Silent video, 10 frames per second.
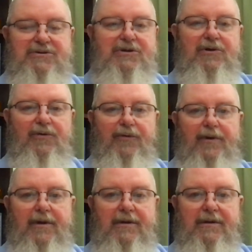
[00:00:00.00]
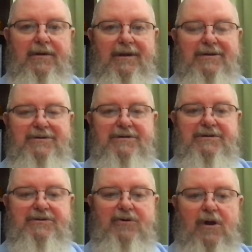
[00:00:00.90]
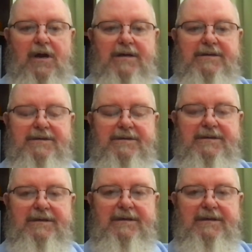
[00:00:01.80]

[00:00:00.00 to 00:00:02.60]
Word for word: children in Jesus Christ.